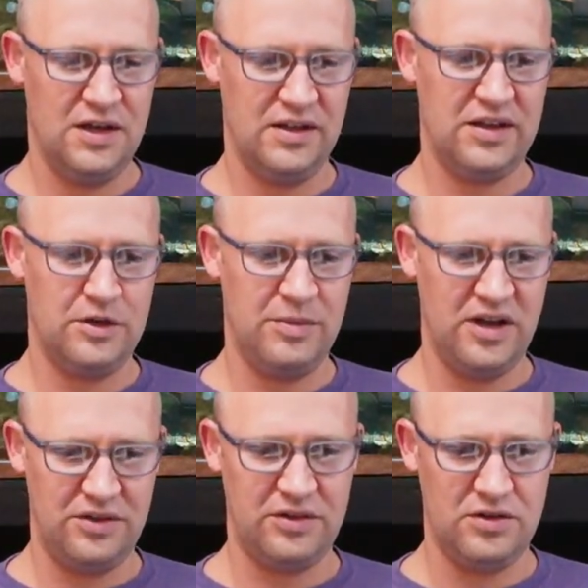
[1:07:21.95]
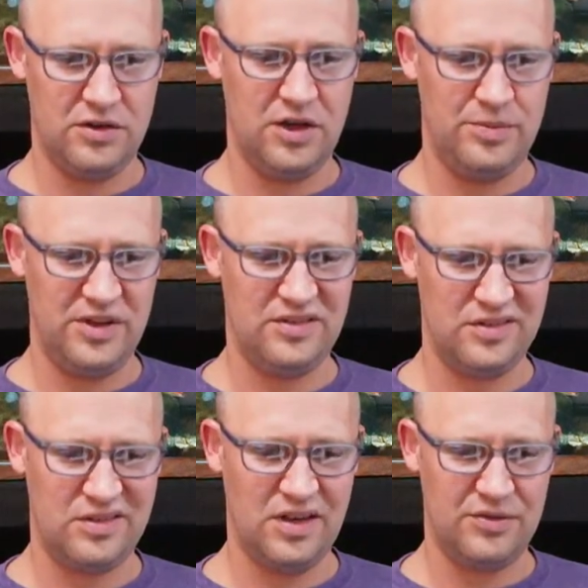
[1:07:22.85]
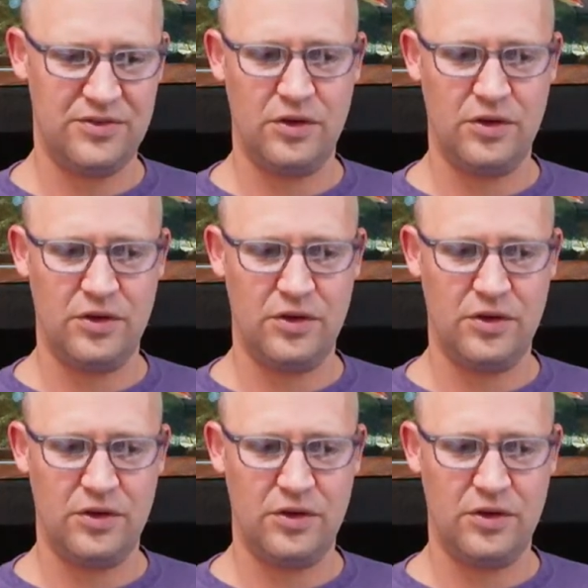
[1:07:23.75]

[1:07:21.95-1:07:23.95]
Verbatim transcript: like your bettas and your guppies and stuff.